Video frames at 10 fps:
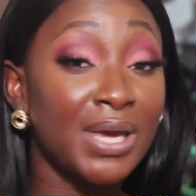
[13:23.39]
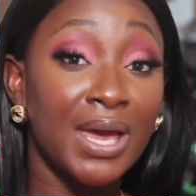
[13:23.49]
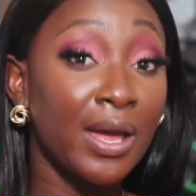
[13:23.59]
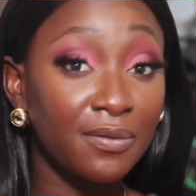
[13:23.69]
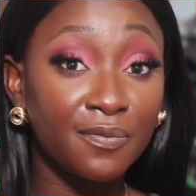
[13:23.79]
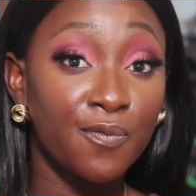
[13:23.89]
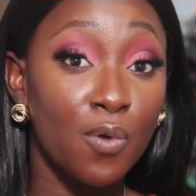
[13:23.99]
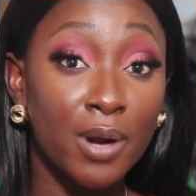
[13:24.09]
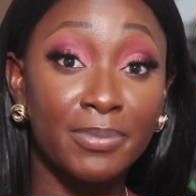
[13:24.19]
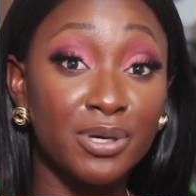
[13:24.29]
cared
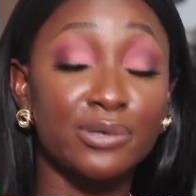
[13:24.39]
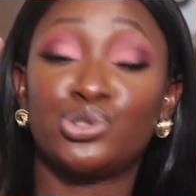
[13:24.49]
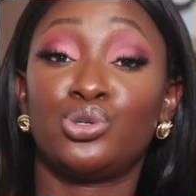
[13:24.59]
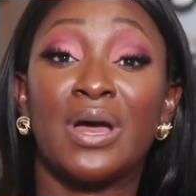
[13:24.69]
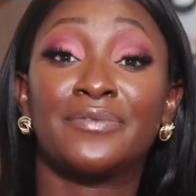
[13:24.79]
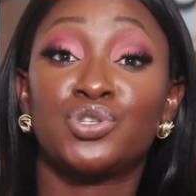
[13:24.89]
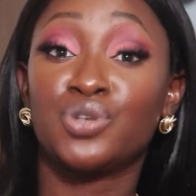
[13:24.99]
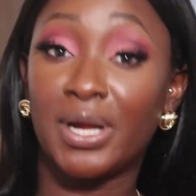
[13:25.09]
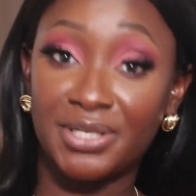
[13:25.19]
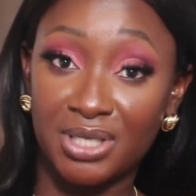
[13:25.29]
for because you have
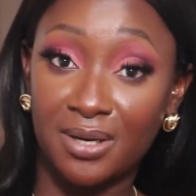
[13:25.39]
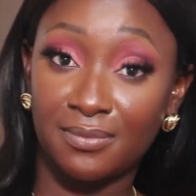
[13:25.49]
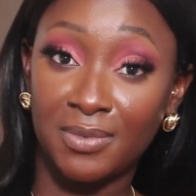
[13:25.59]
structure.